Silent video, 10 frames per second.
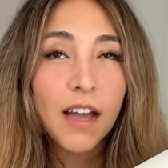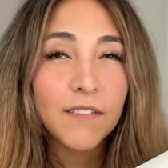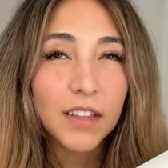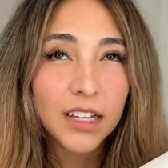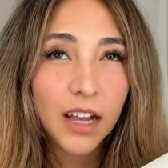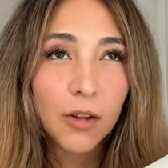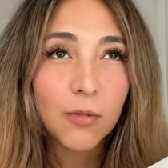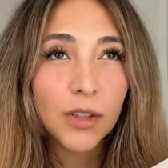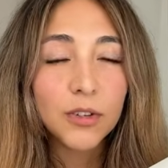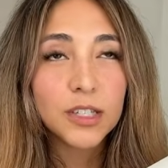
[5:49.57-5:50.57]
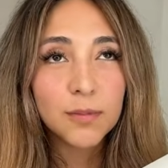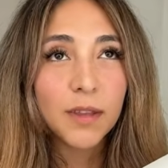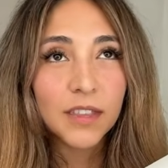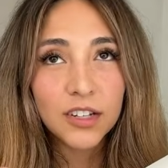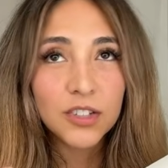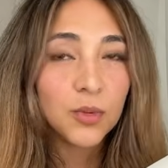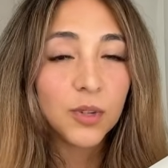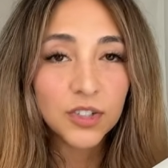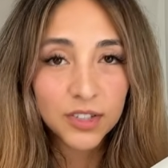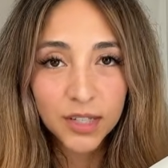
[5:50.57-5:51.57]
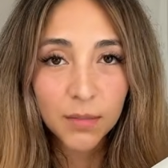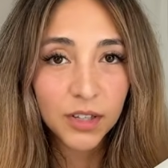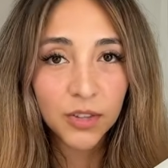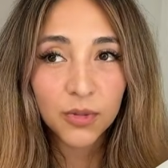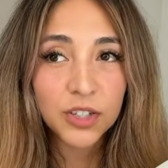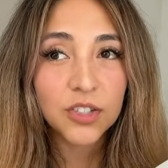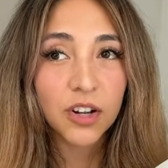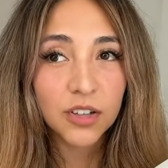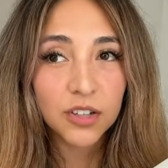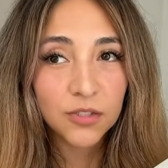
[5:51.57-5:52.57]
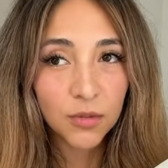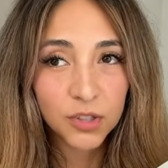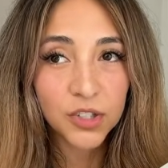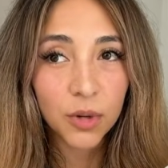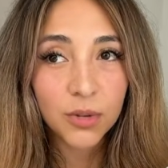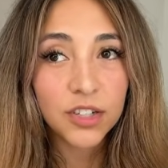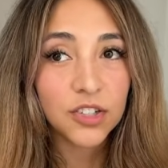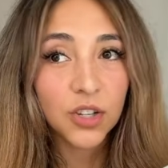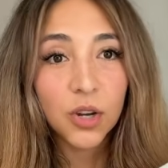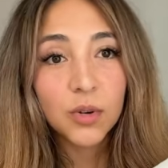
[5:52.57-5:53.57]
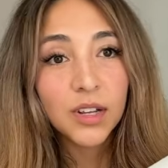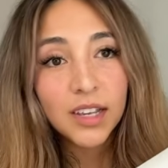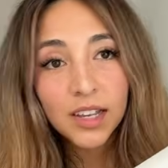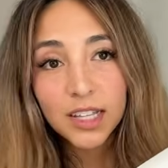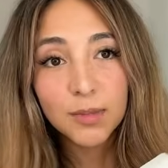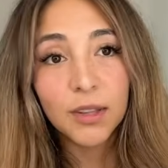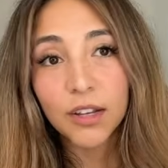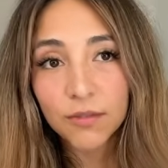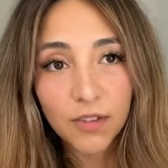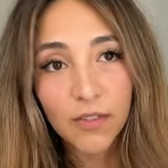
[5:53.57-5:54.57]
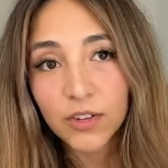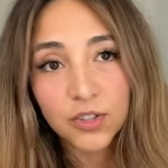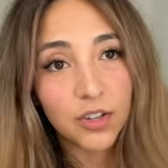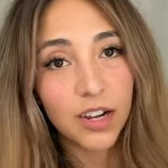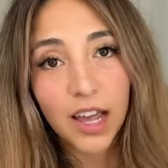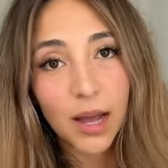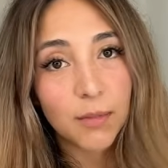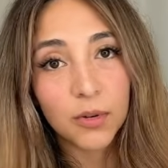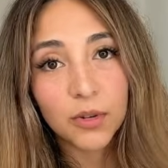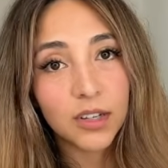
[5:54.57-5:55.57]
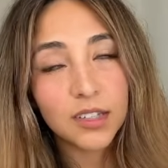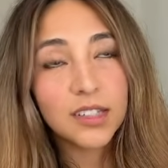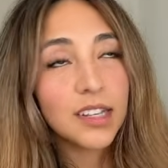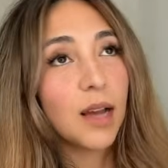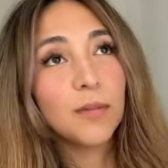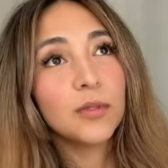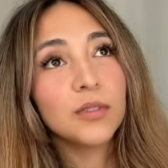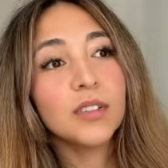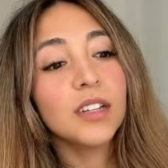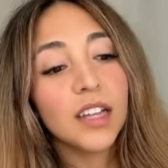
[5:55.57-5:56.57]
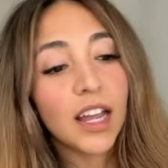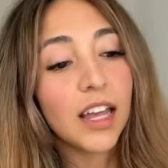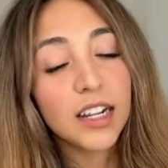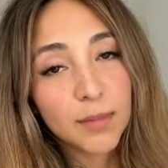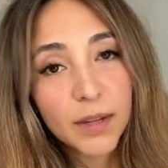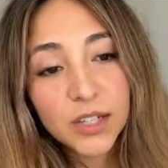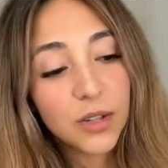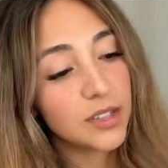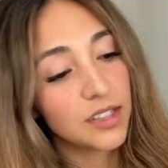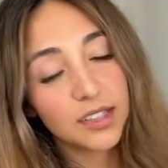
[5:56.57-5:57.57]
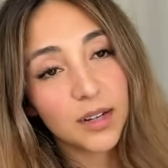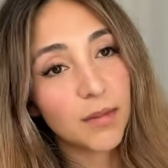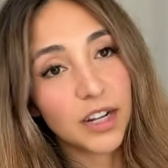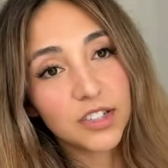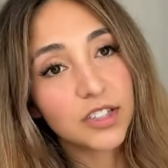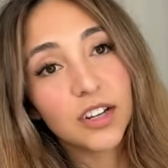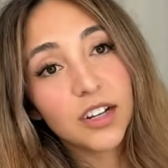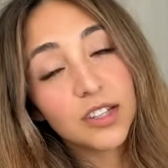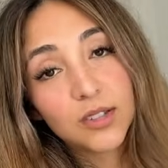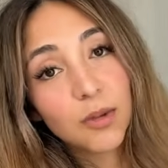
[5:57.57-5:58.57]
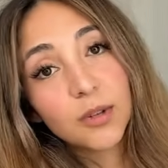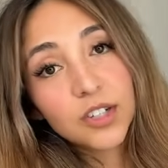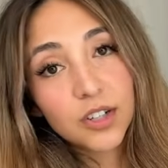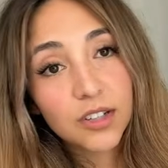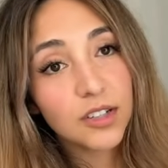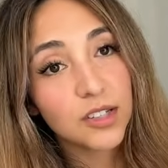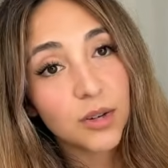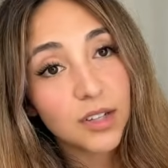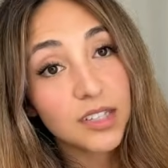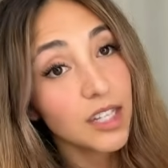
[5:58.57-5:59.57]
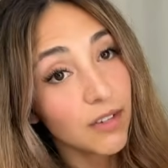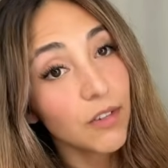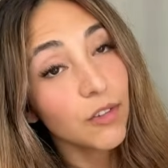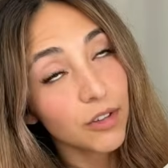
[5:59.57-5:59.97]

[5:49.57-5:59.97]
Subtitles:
I feel like I'd rather spend that 200 something, $300 from a Sony to go and spend like 500 on an Apple, because it's Apple and it's my ecosystem, and I just couldn't. So I returned the Sonys, even